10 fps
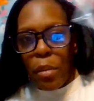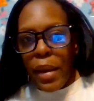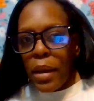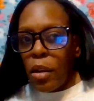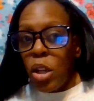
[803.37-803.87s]

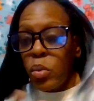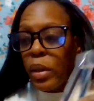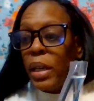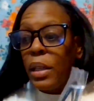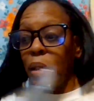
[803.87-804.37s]
Black goes with
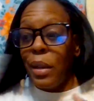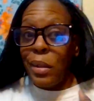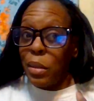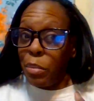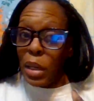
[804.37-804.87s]
anything
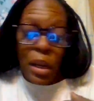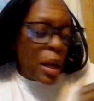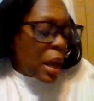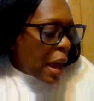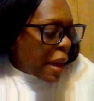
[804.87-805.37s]
to me.
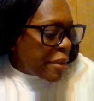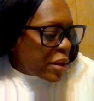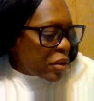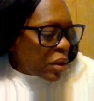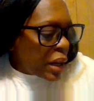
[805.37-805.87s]
And
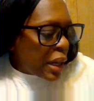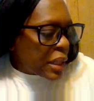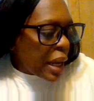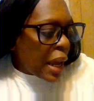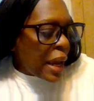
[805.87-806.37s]
then you
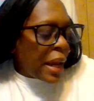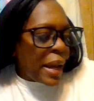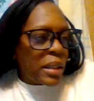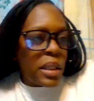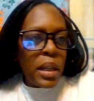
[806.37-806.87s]
get
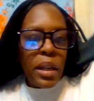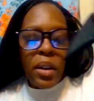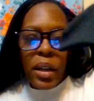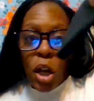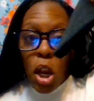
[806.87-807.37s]
a you
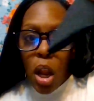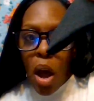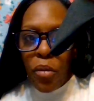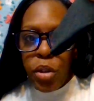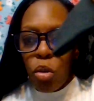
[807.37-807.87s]
get a
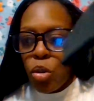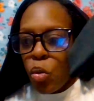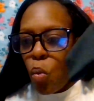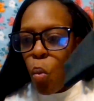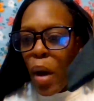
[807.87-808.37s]
cloth too
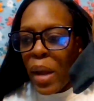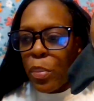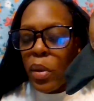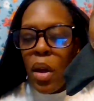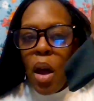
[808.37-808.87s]
to
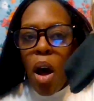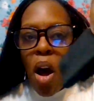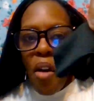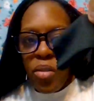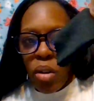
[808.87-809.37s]
wipe
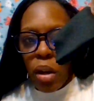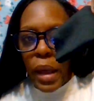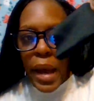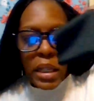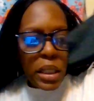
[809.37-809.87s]
off your
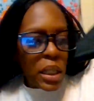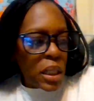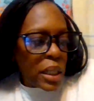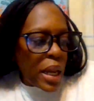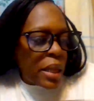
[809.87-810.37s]

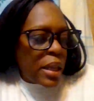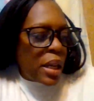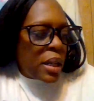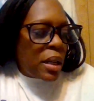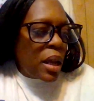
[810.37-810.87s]
glasses. And
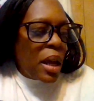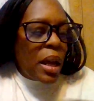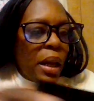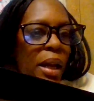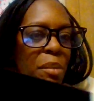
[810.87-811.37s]
then
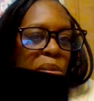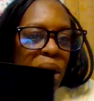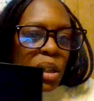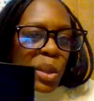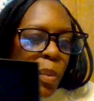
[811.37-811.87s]
comes
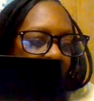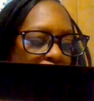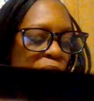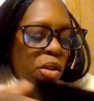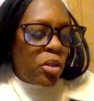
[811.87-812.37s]
in this
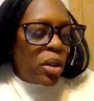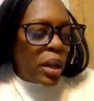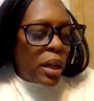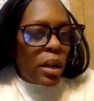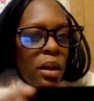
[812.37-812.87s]
box. So you
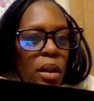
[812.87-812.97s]
get